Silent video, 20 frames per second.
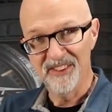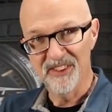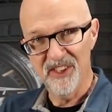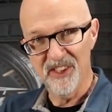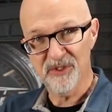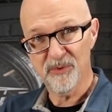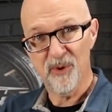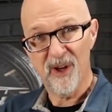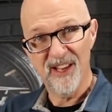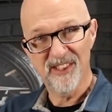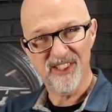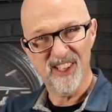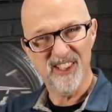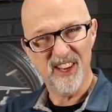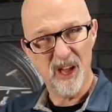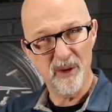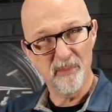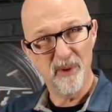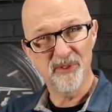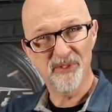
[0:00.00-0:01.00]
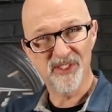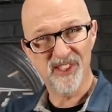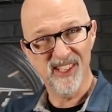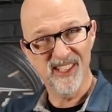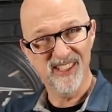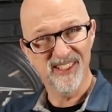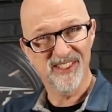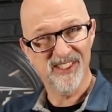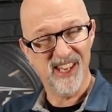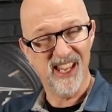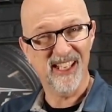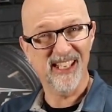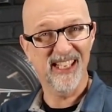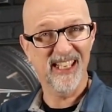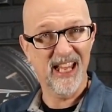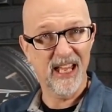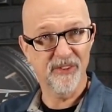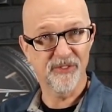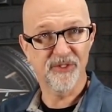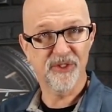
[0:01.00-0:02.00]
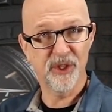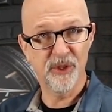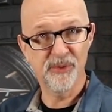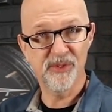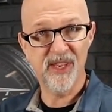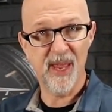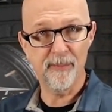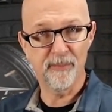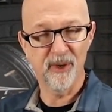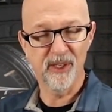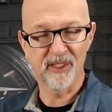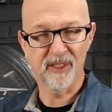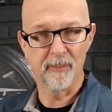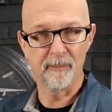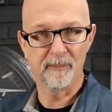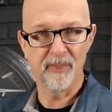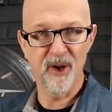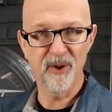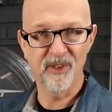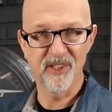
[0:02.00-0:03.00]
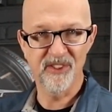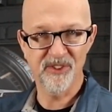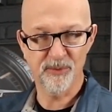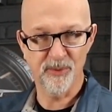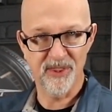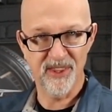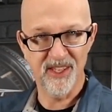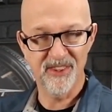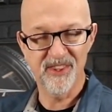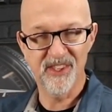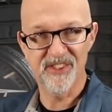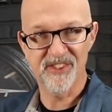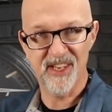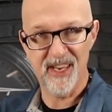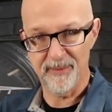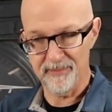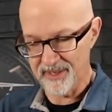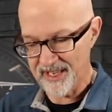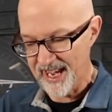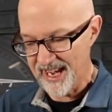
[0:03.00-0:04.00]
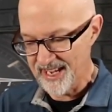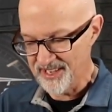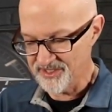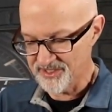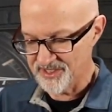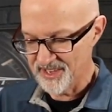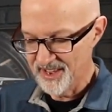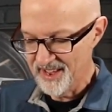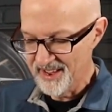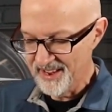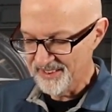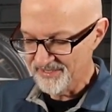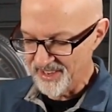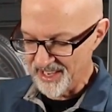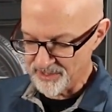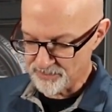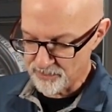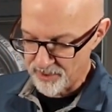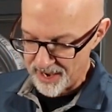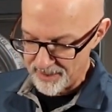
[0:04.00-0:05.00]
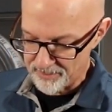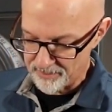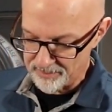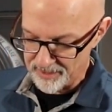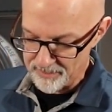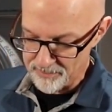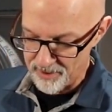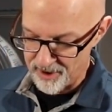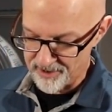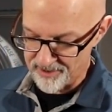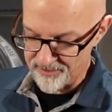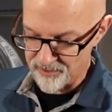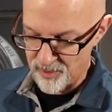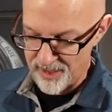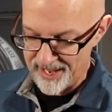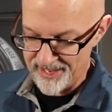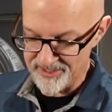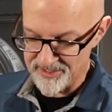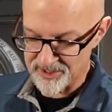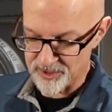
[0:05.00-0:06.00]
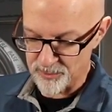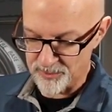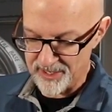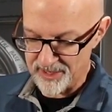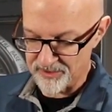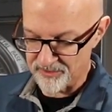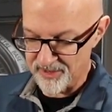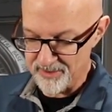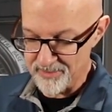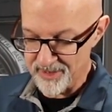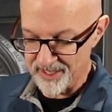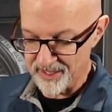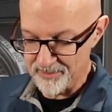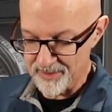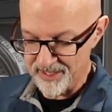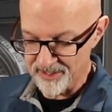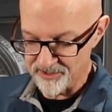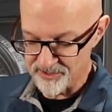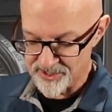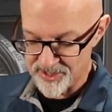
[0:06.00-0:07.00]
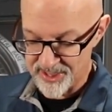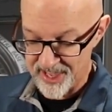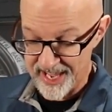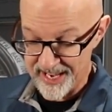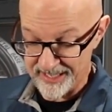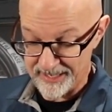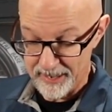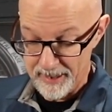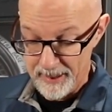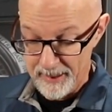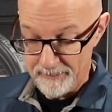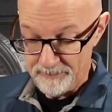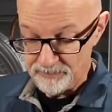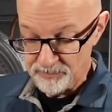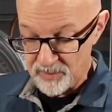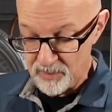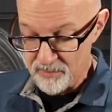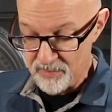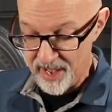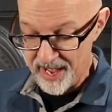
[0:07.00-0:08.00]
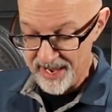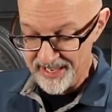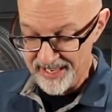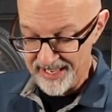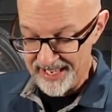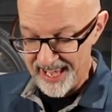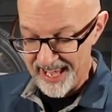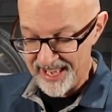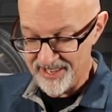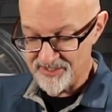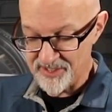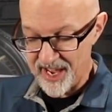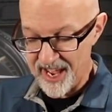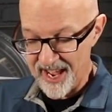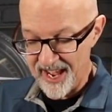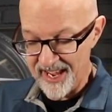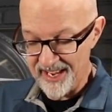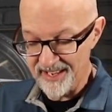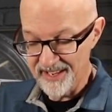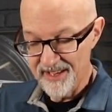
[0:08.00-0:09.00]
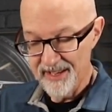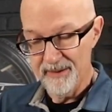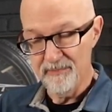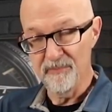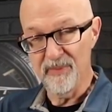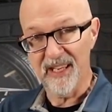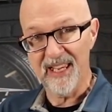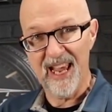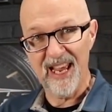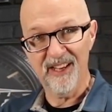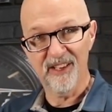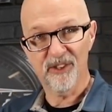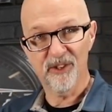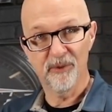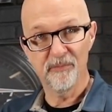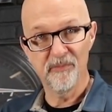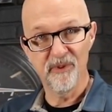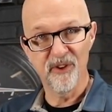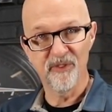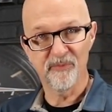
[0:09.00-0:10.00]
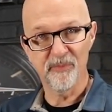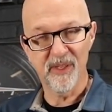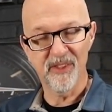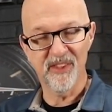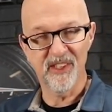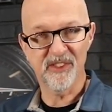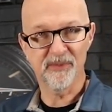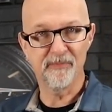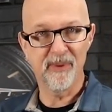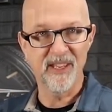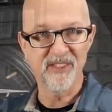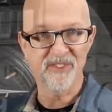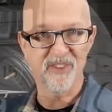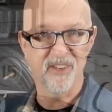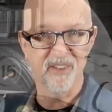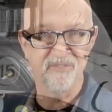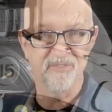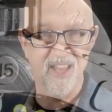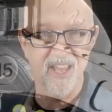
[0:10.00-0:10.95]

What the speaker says: this watch, it's like it has two separate components within the same case. That's probably part of why it's 23 millimeters thick. But it has a mechanical movement that's based on a